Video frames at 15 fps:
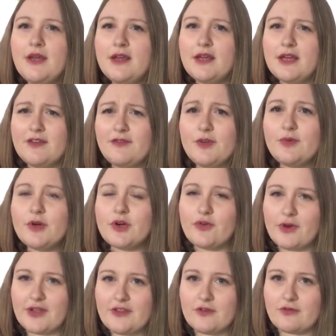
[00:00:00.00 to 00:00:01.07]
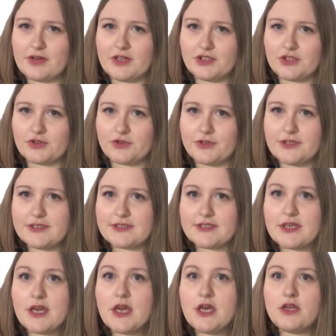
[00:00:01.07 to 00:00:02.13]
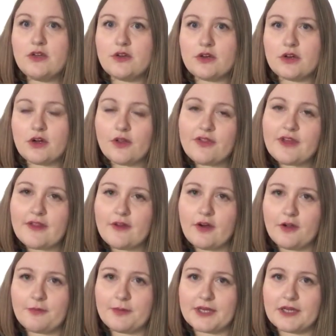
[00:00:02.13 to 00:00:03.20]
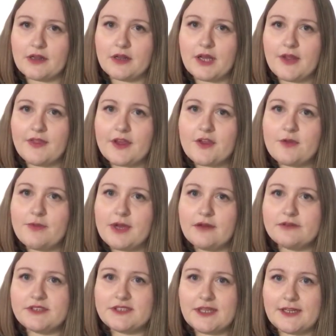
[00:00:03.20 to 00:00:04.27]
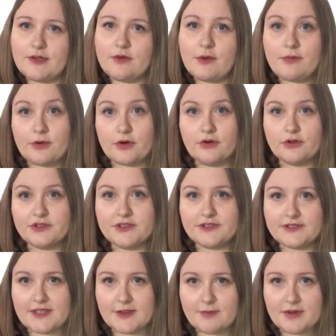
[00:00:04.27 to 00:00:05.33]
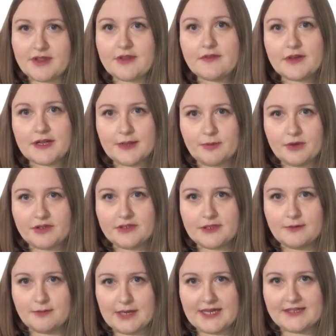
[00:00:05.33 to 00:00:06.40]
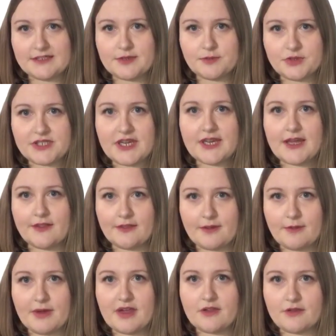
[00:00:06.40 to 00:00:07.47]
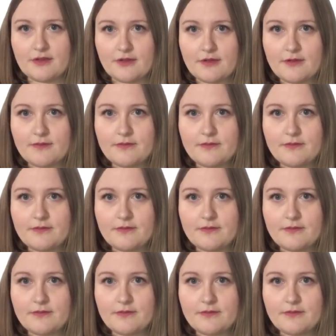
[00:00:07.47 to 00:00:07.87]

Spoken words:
If you want greater reassurance, you can contact the hospital and they should be able to tell you what precautions they're specifically putting in place to protect cancer patients.